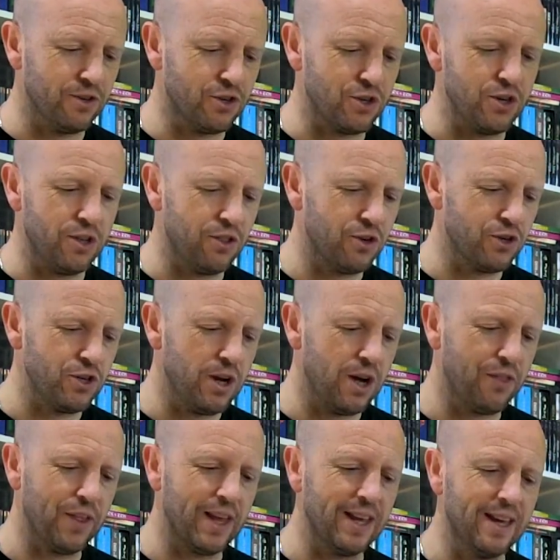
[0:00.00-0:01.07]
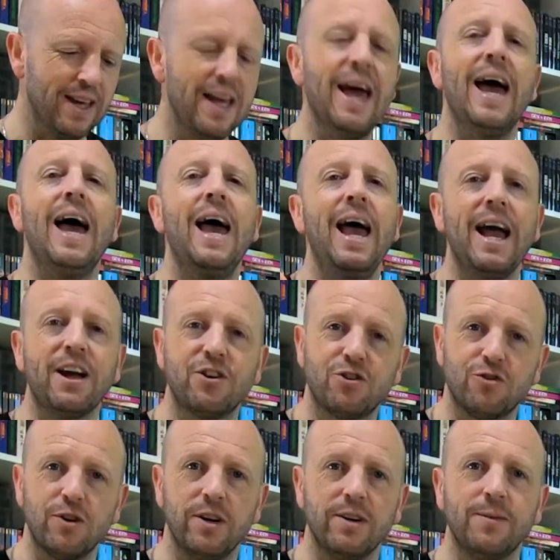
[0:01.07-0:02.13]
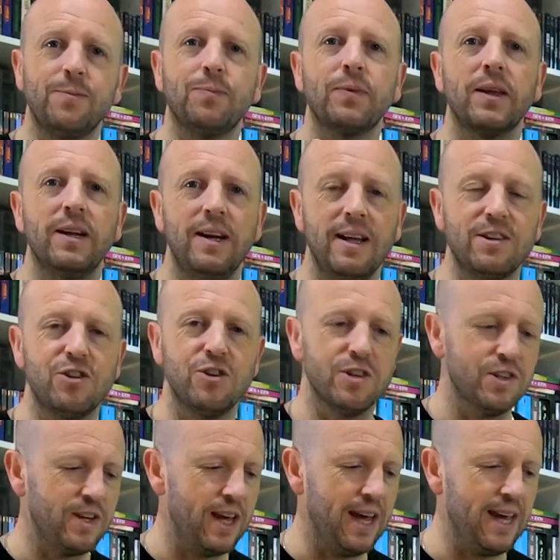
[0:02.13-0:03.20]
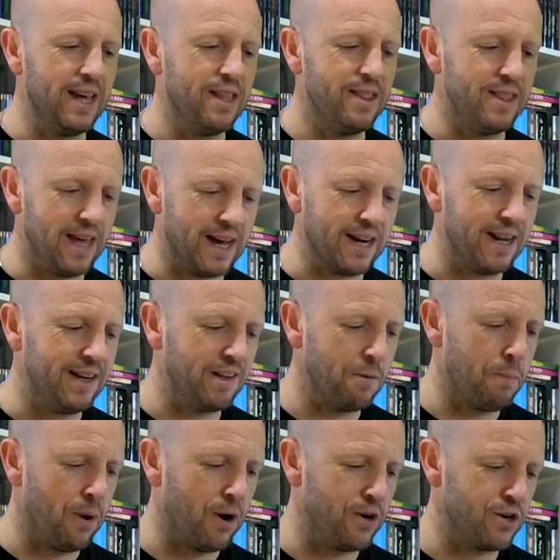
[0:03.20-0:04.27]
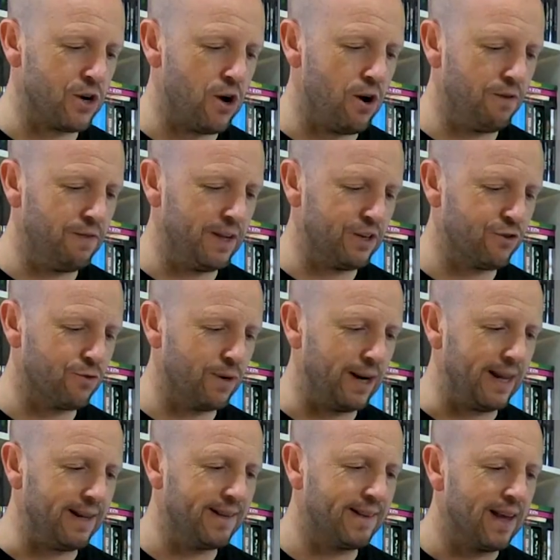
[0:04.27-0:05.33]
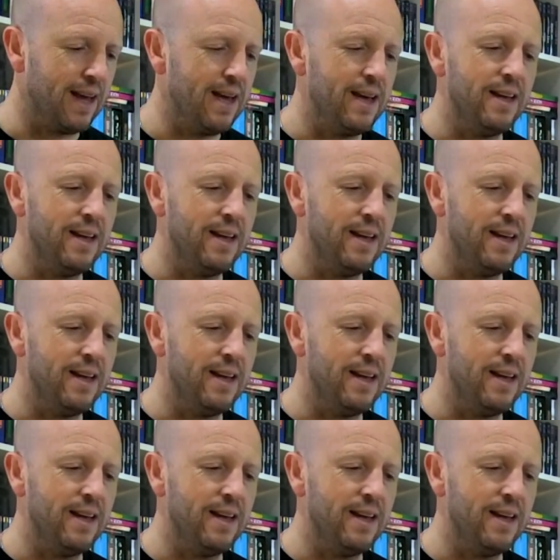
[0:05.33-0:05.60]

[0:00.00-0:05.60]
There's nothing extra, let's just say, that is a part of this release.